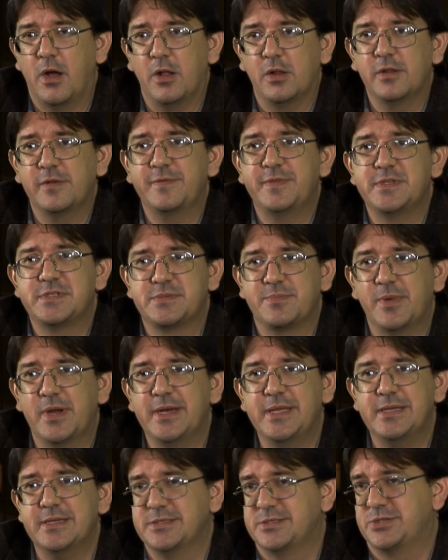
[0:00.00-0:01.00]
all of this
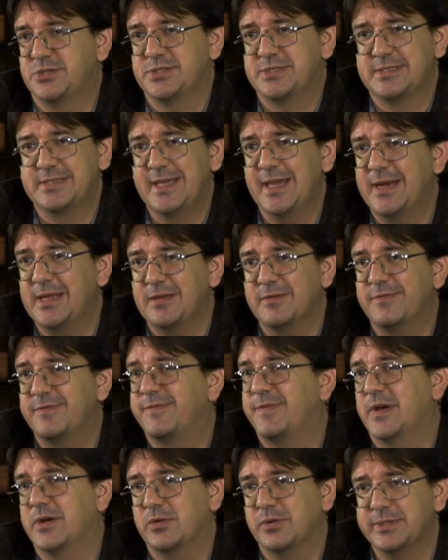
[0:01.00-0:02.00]
money is just getting
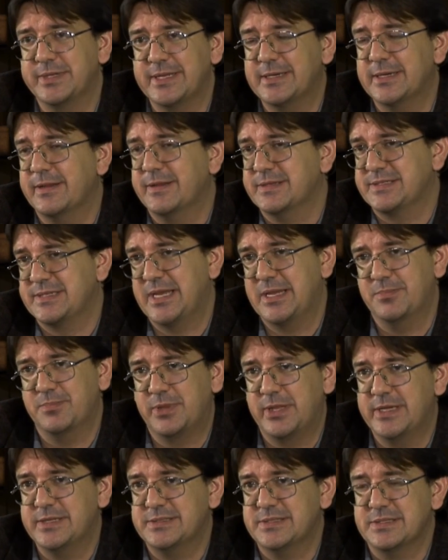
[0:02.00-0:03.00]
funneled into the
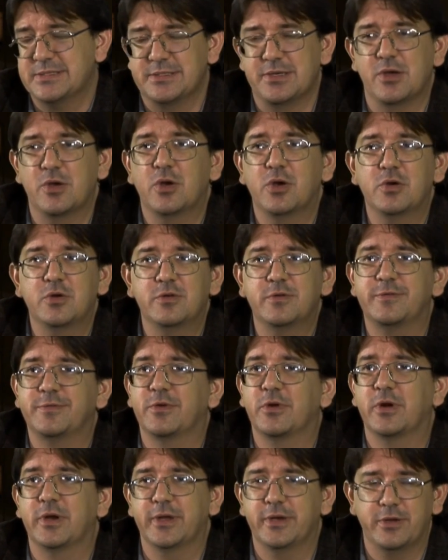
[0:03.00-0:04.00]
same places
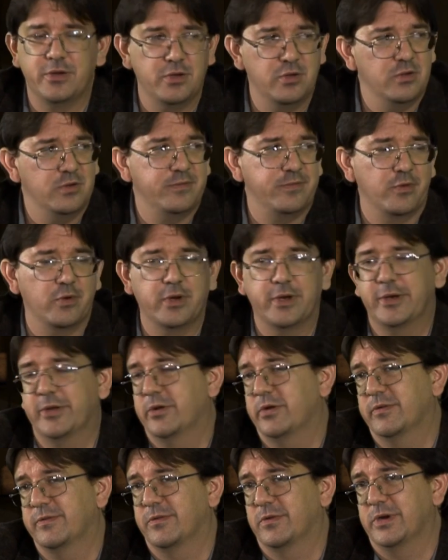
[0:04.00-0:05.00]
over and over
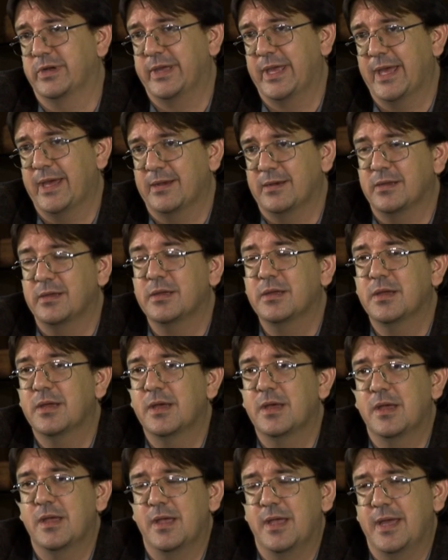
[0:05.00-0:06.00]
and over again.
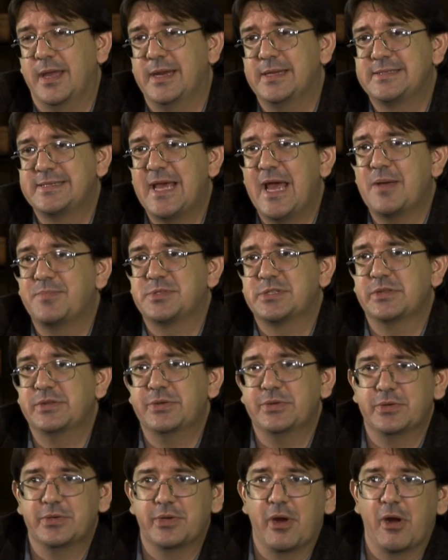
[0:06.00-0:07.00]
And it's
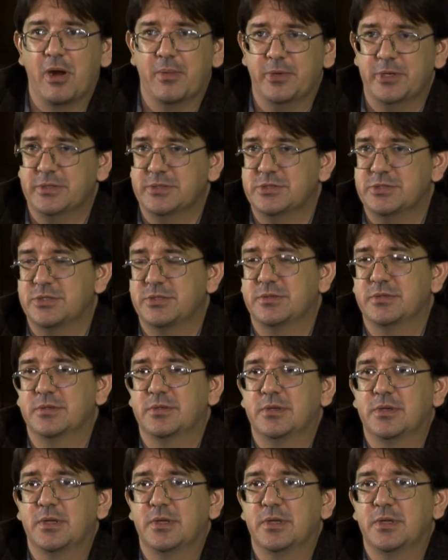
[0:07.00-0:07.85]
absolute garbage.